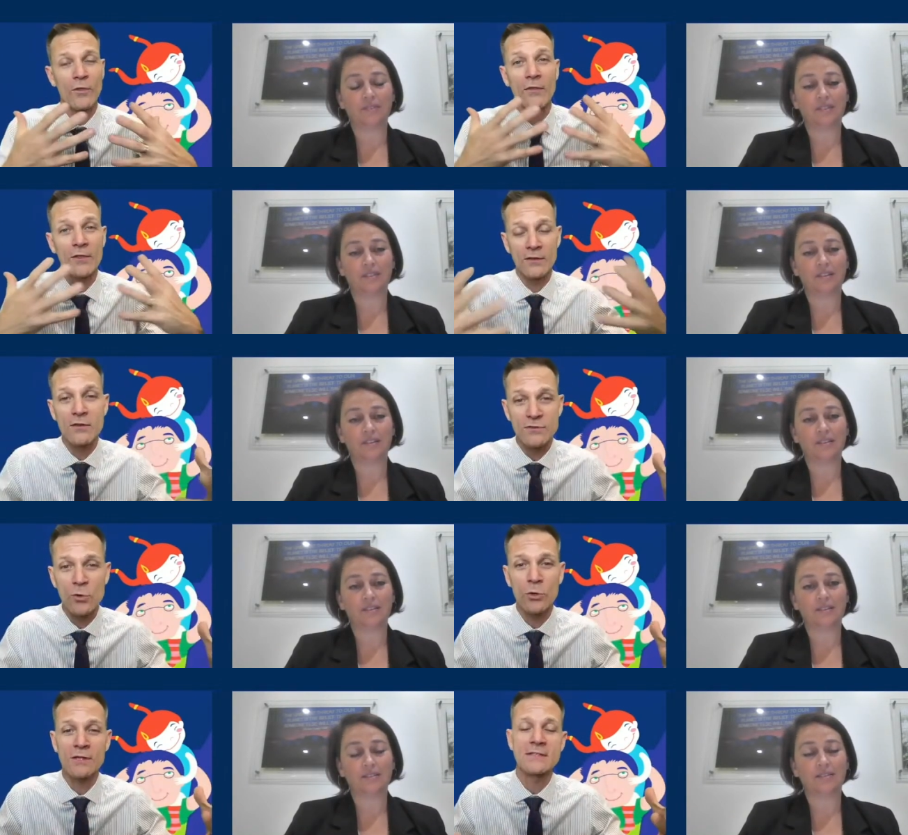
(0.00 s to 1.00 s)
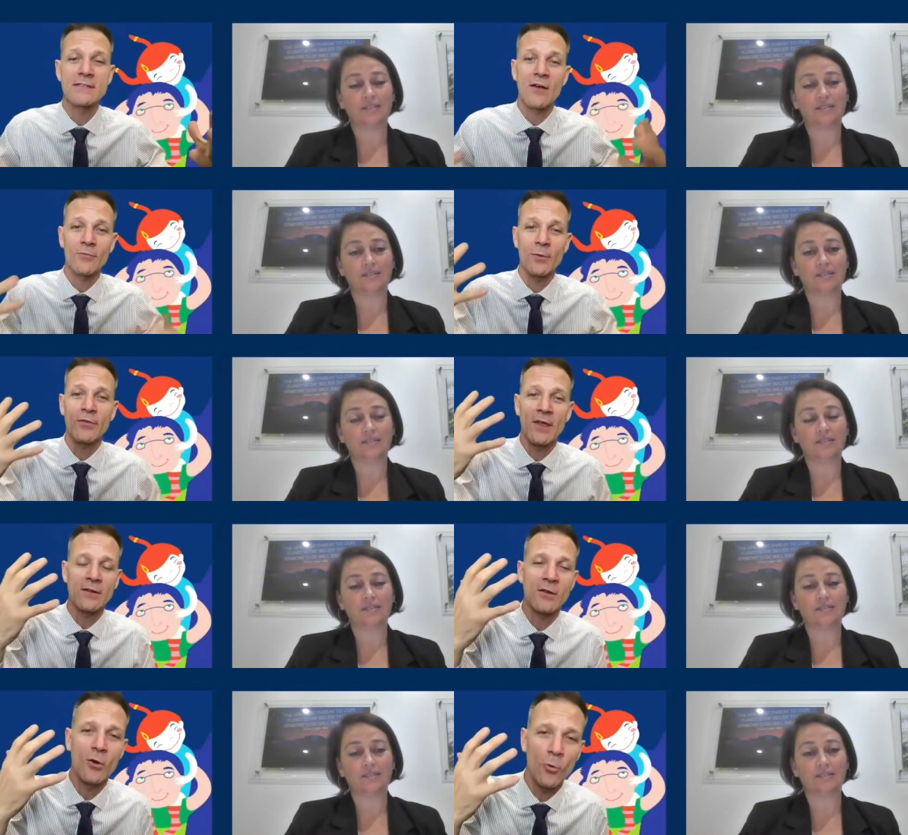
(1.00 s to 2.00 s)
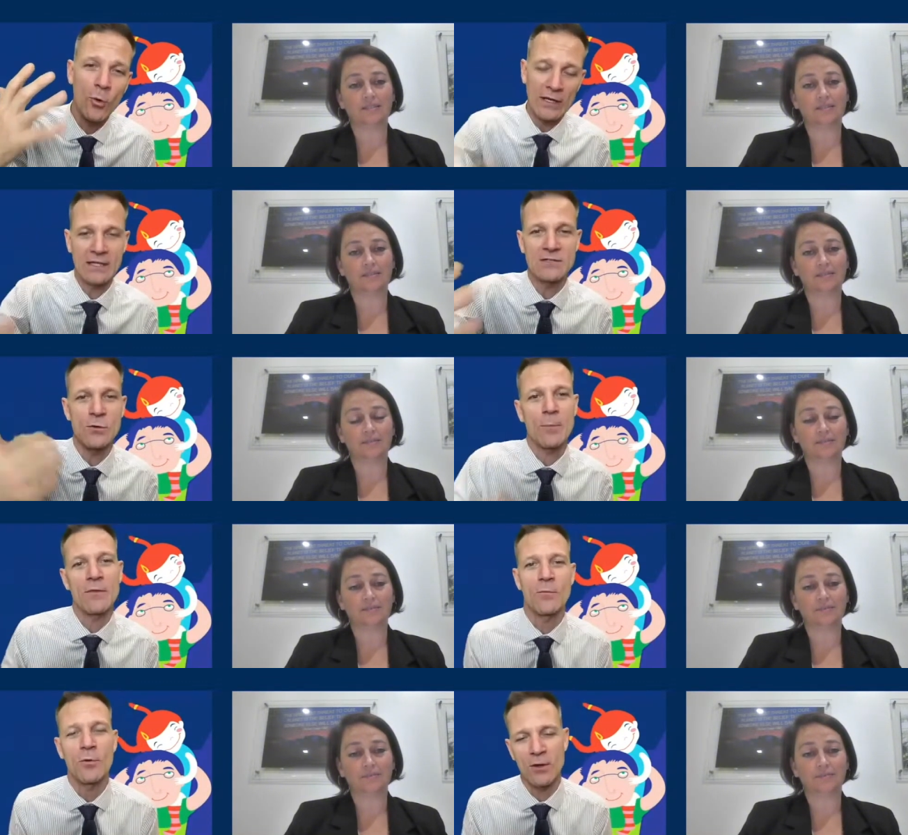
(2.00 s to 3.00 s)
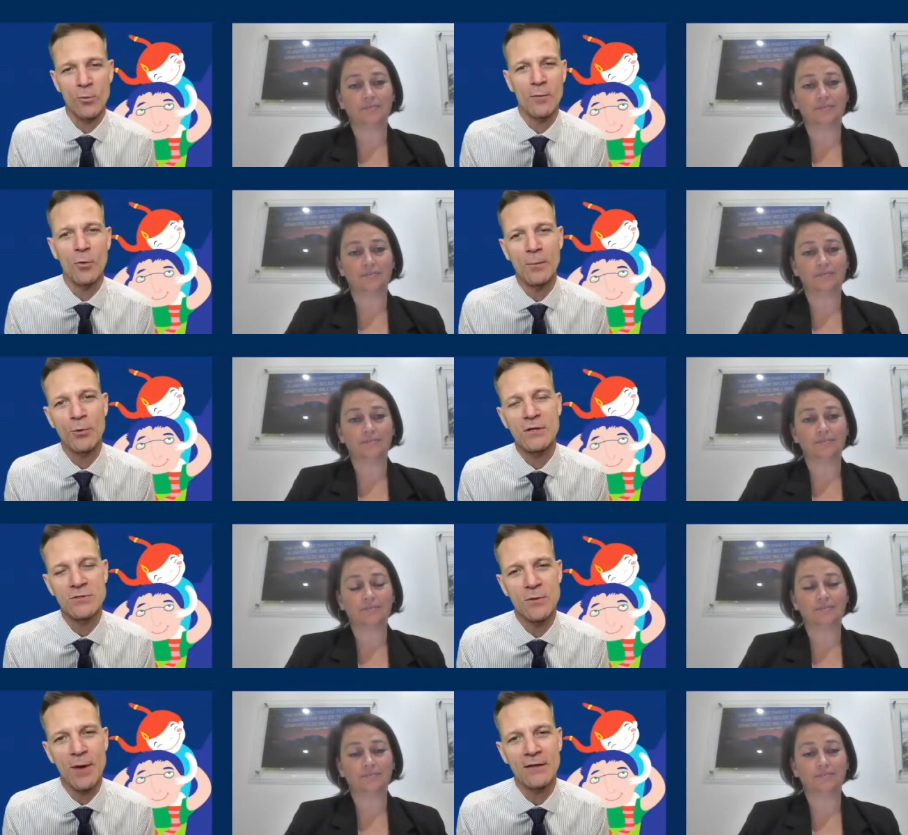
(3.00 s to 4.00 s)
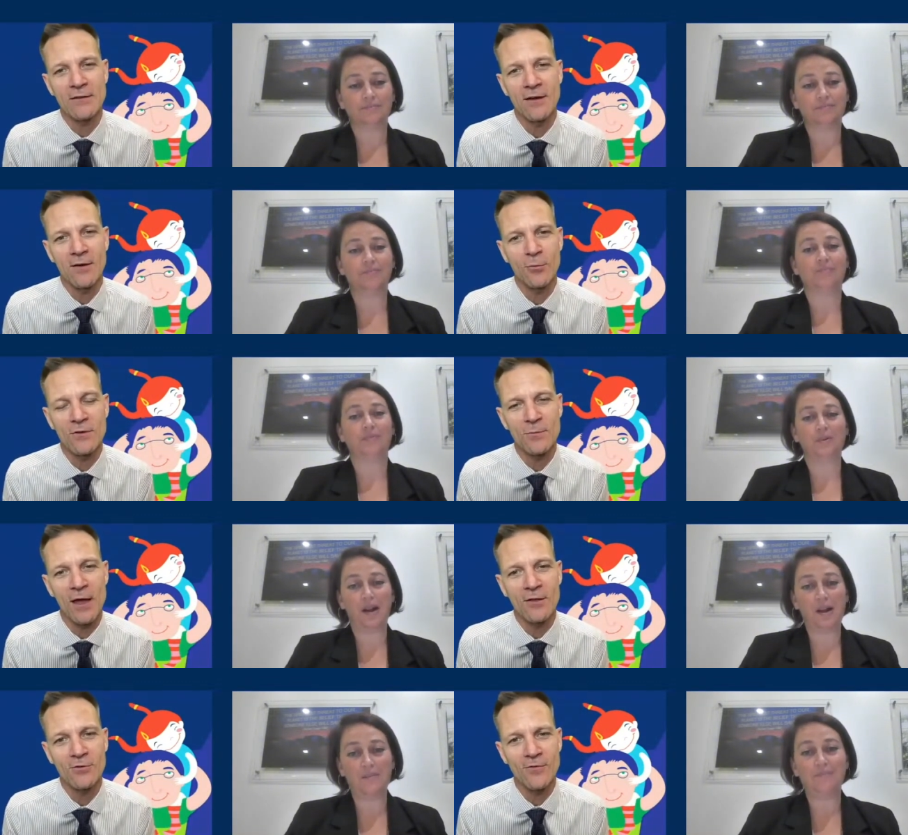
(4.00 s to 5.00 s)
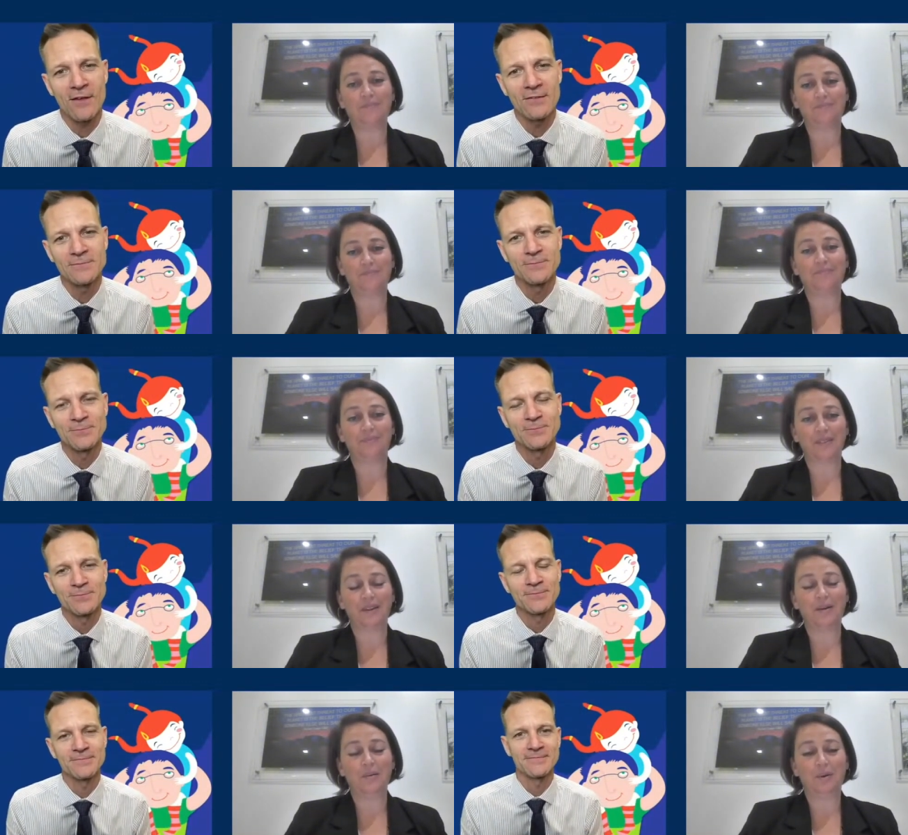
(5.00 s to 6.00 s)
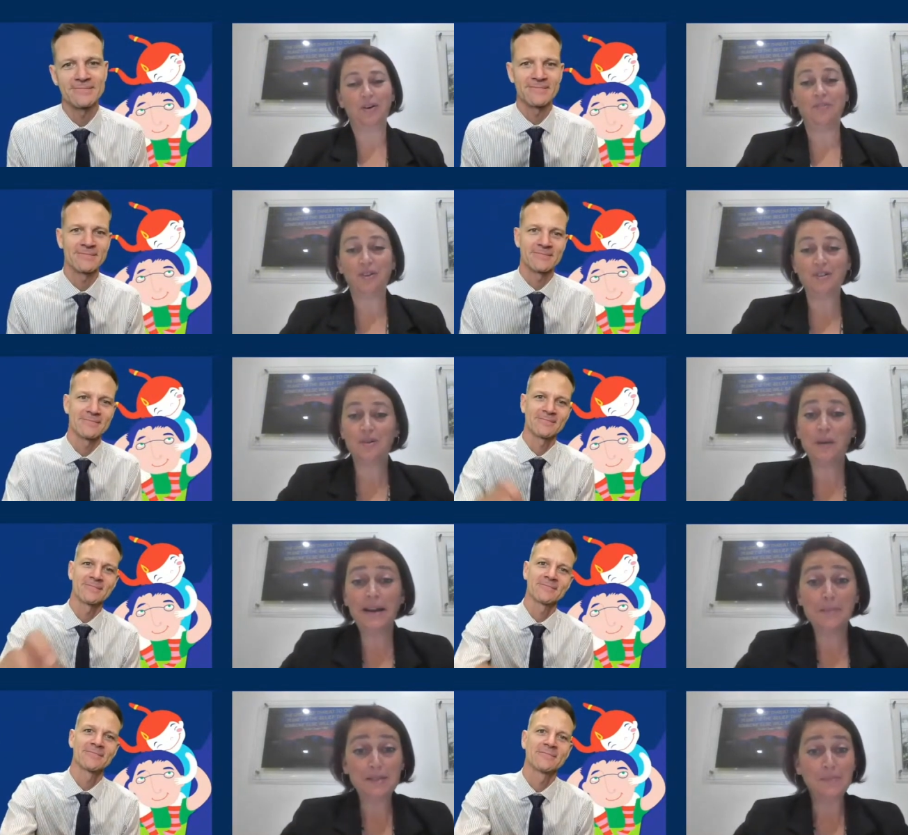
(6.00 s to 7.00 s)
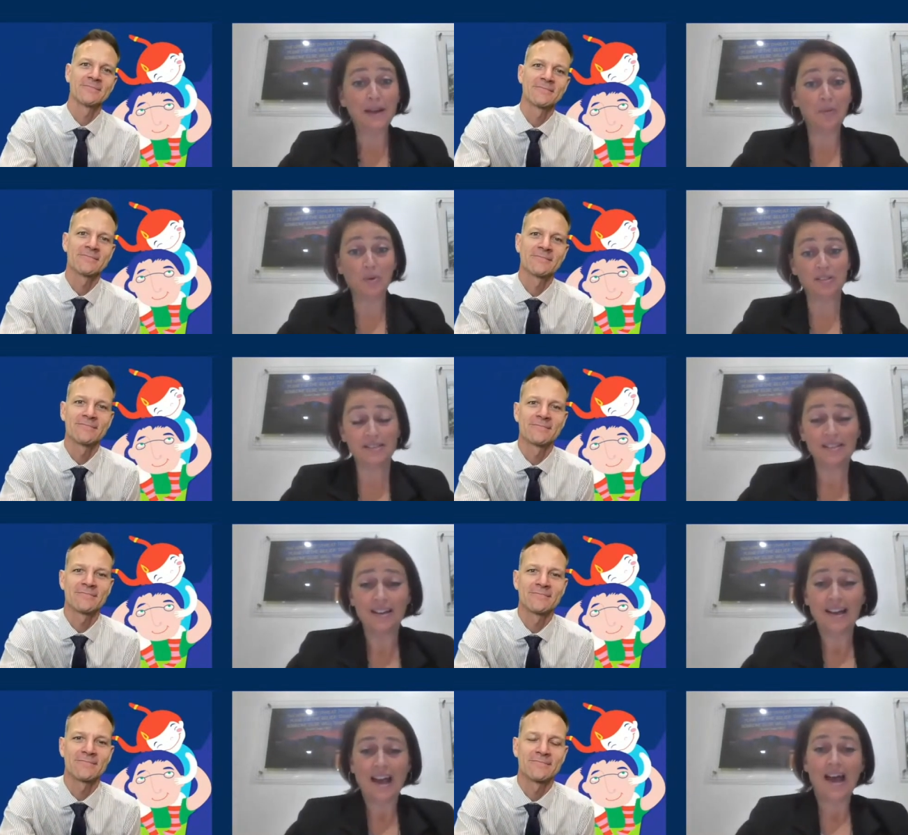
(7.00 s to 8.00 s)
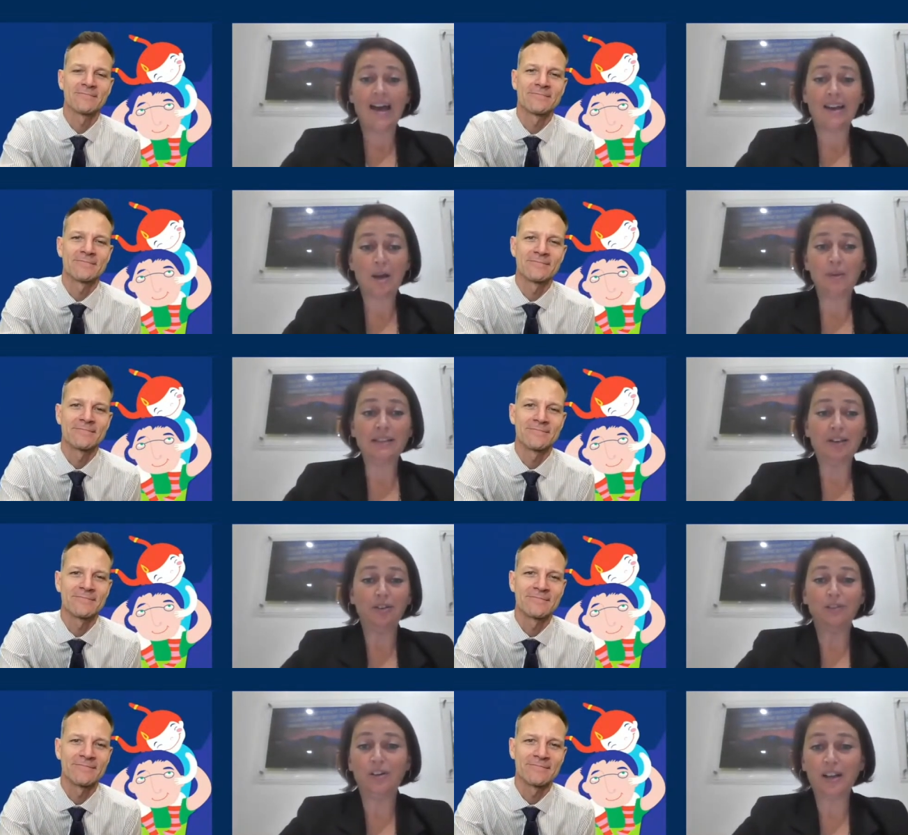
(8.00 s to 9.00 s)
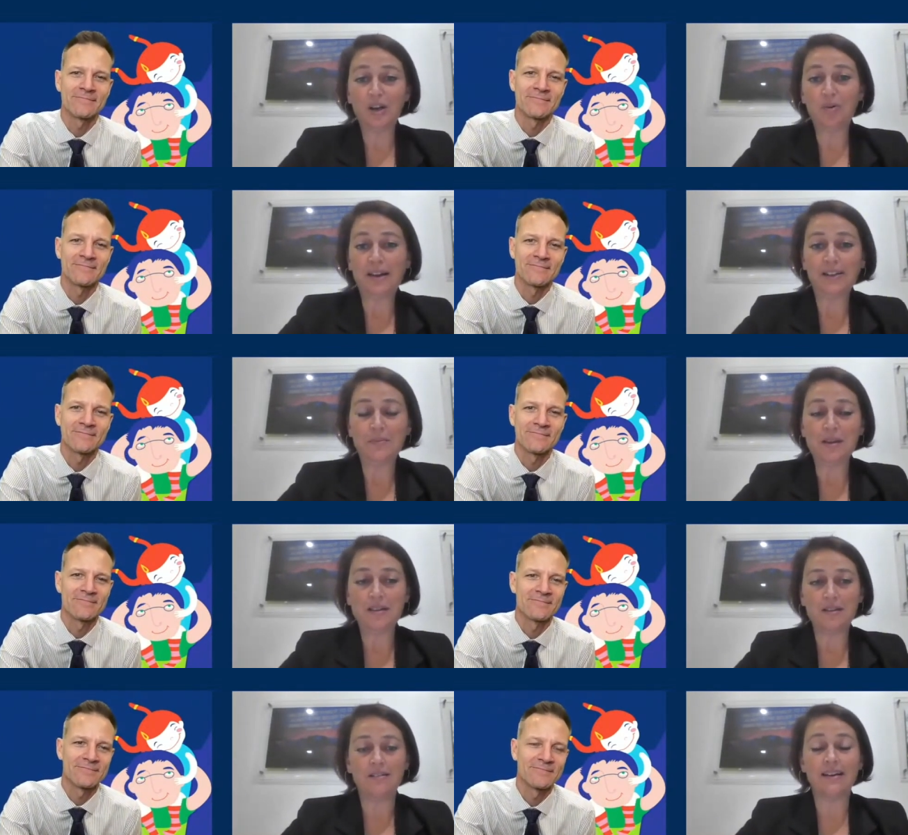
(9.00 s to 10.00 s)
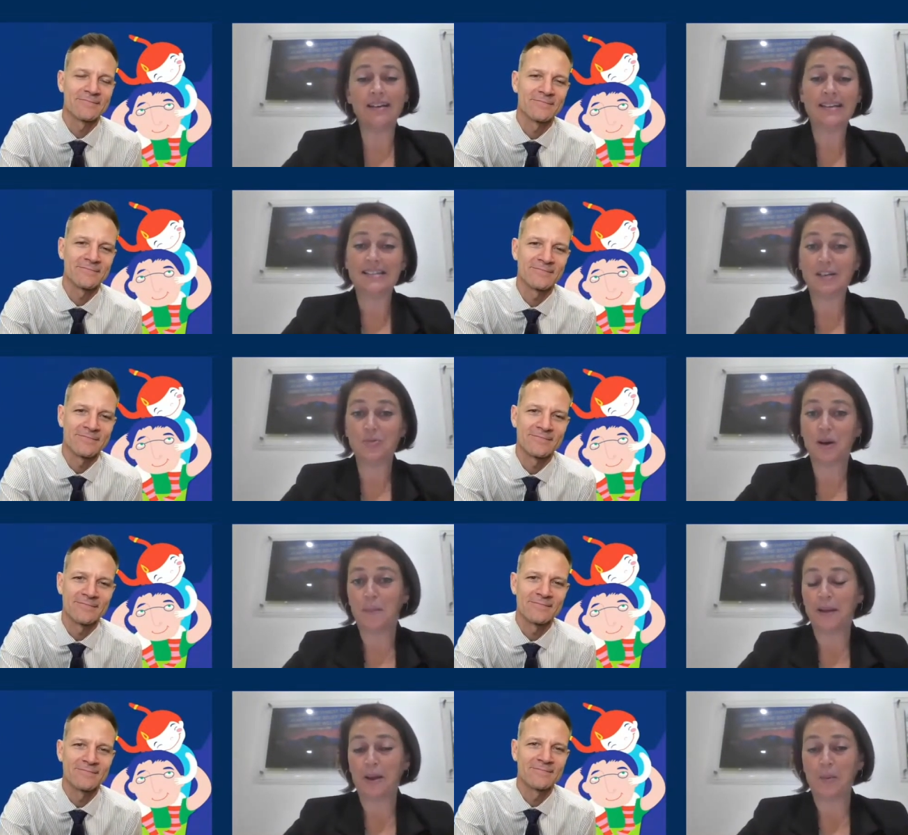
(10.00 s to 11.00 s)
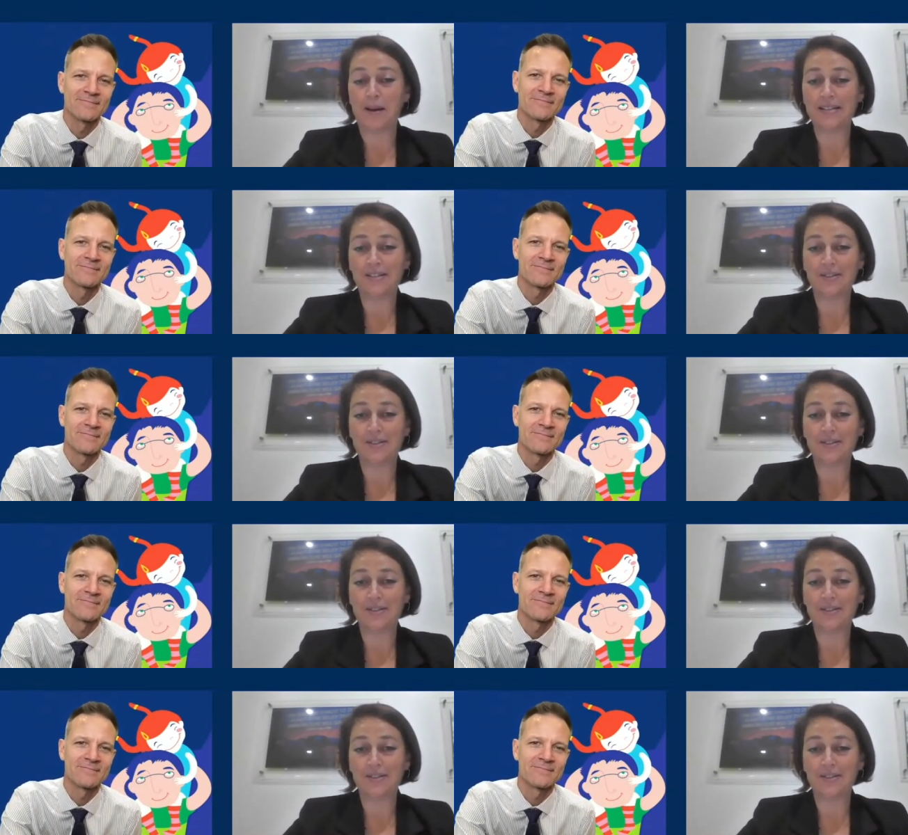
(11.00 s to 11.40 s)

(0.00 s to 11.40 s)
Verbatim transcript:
Speaker 1: the the school itself but then you know what gets you up in the morning what what brings you to patana with a smile on your face
Speaker 2: Wonderful. So my name is Megan Wilson, and I'm a leader of learning and curriculum here in Key Stage One at Bangkok Patana